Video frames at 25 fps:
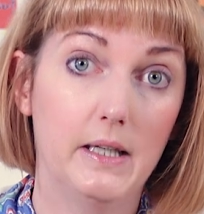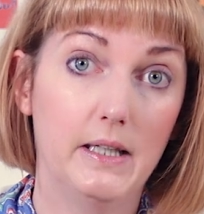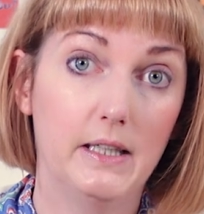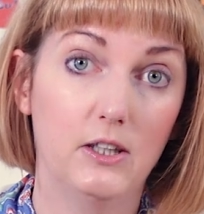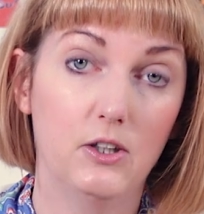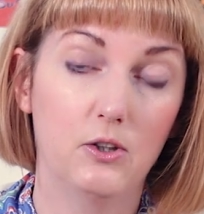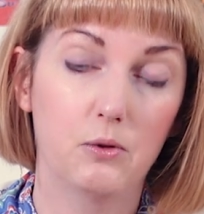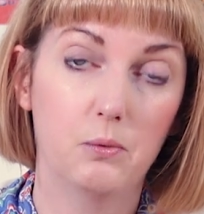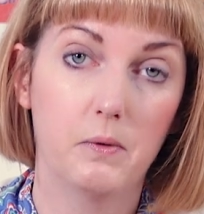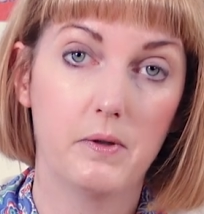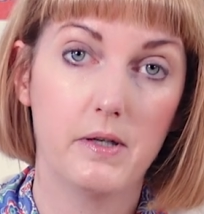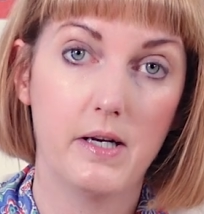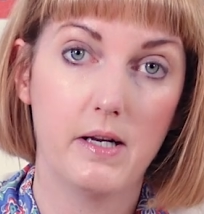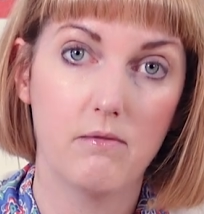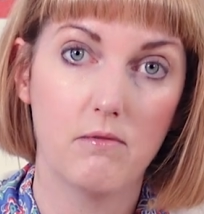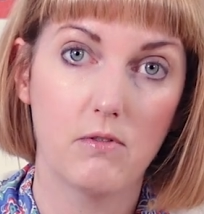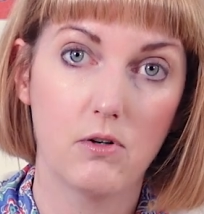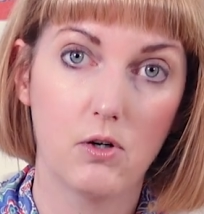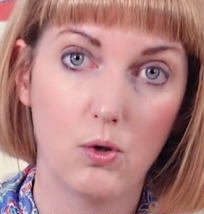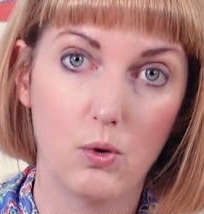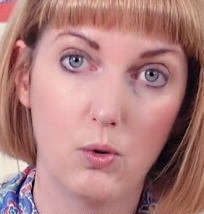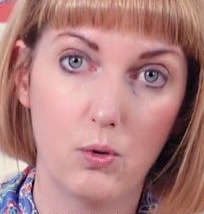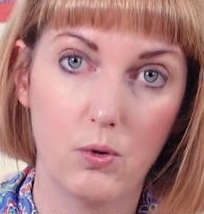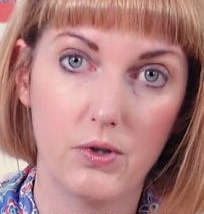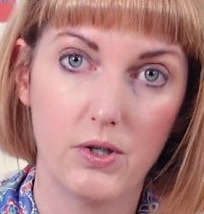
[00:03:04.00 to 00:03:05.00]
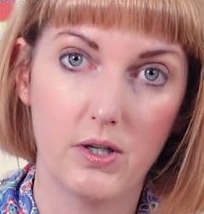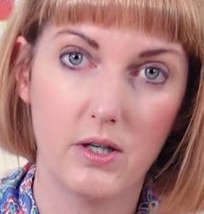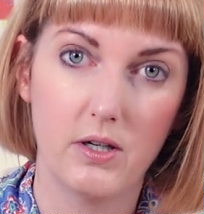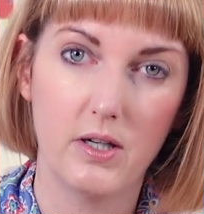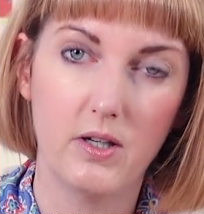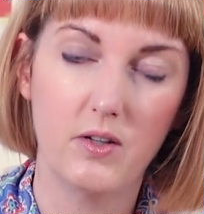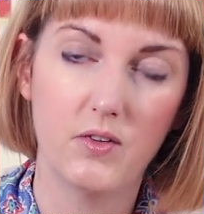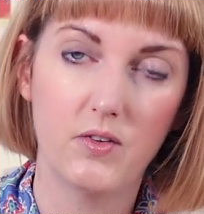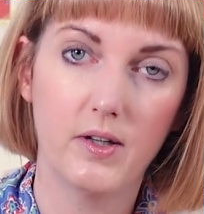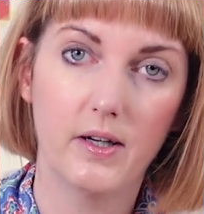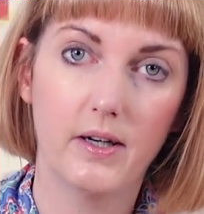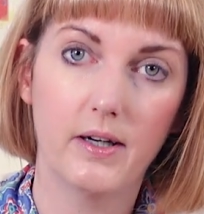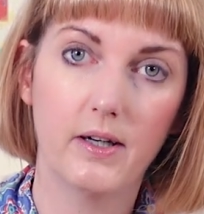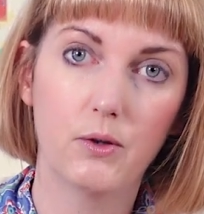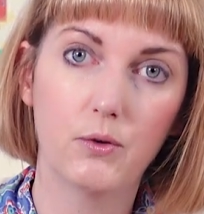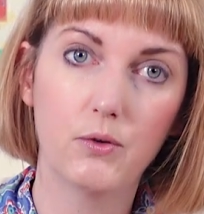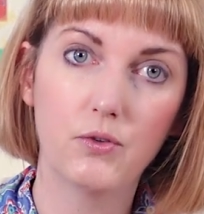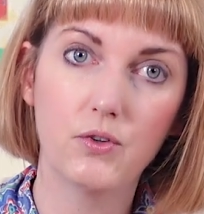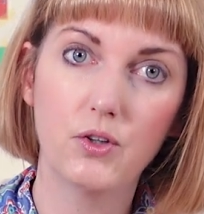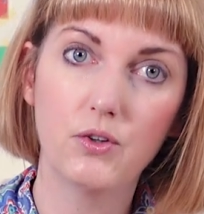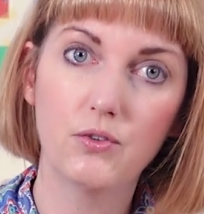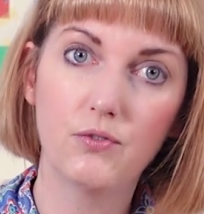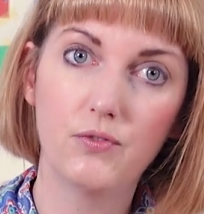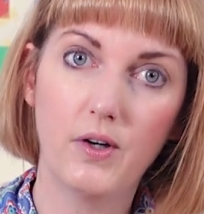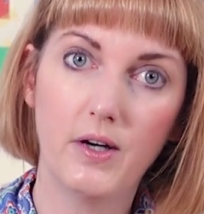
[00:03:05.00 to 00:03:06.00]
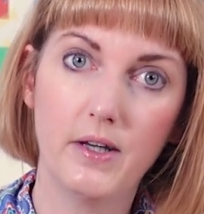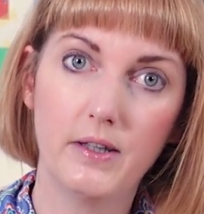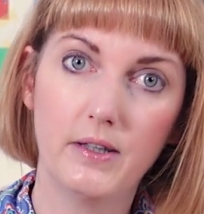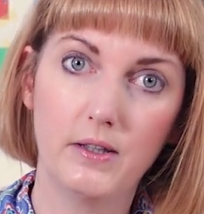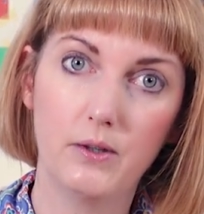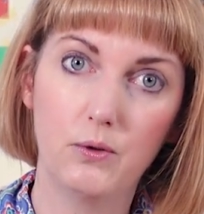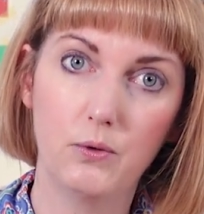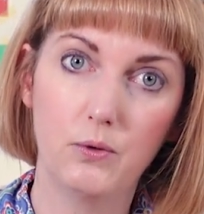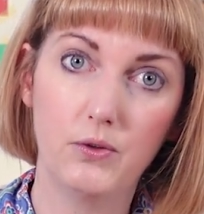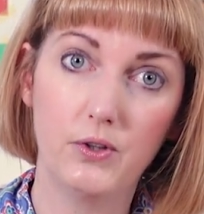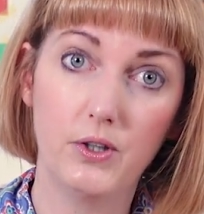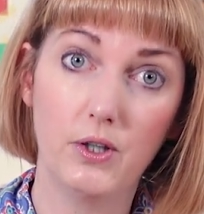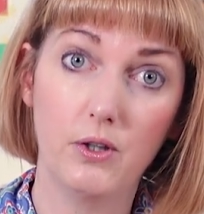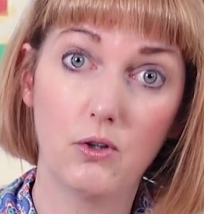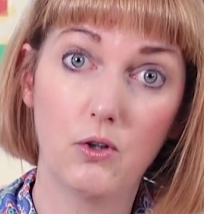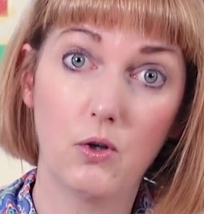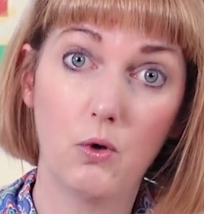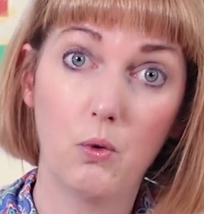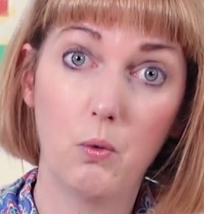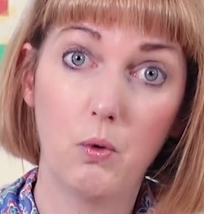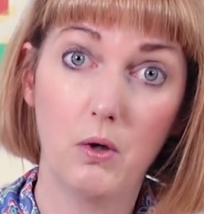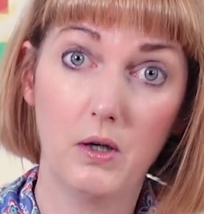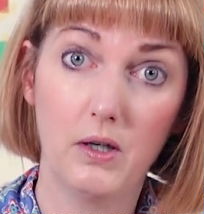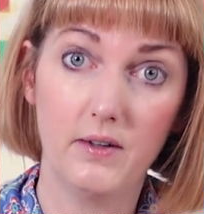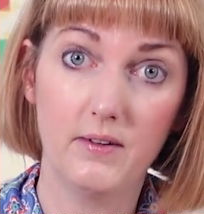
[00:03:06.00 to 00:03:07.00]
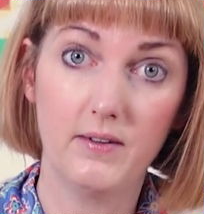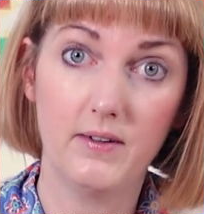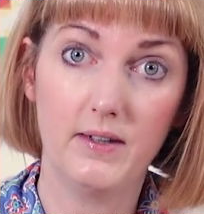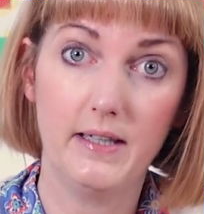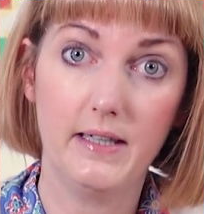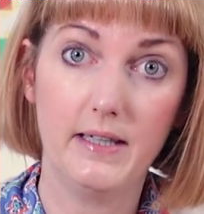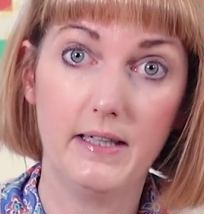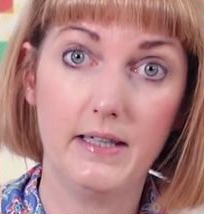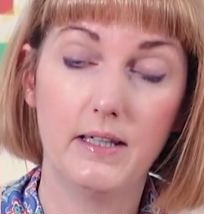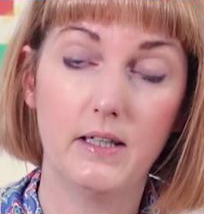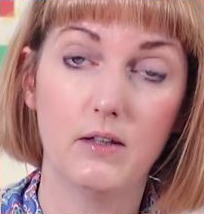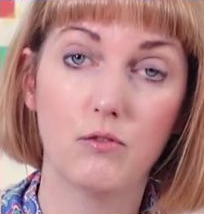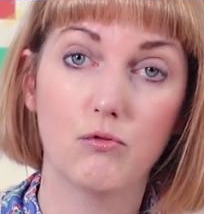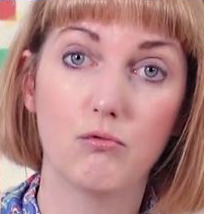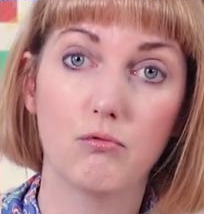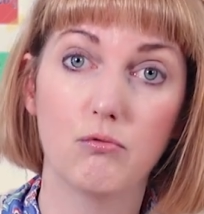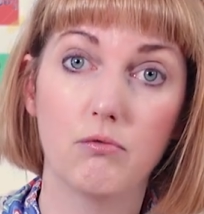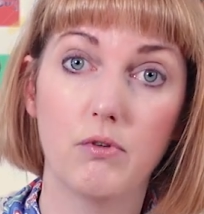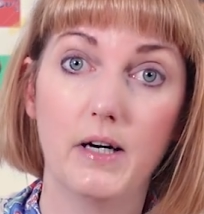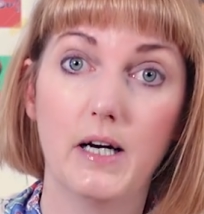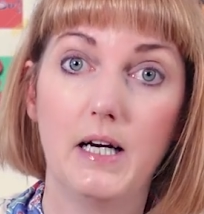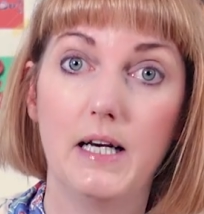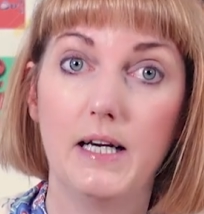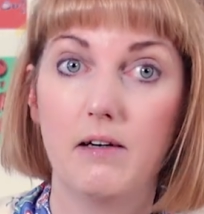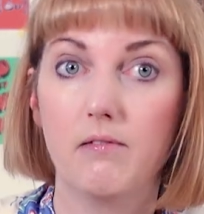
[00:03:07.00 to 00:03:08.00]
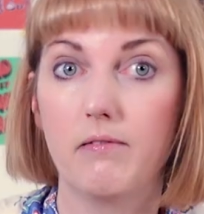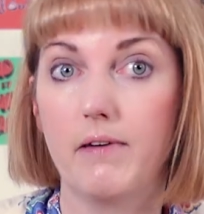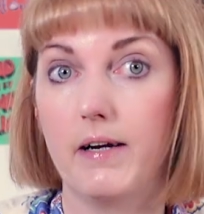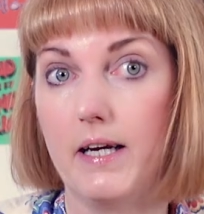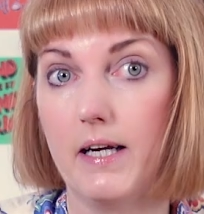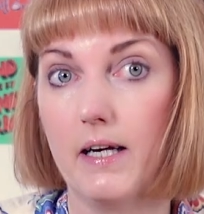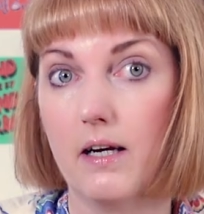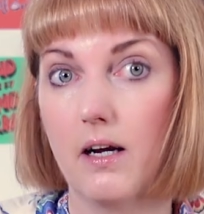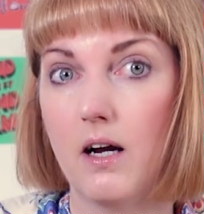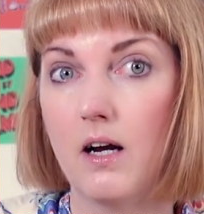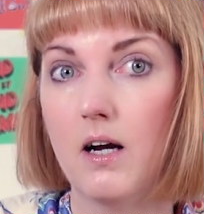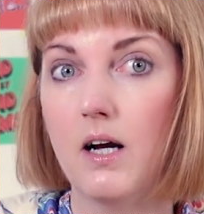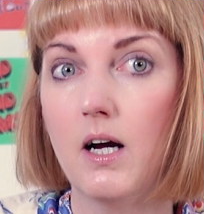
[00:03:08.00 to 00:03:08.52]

H1N recorder, is that I also find the audio quality really great.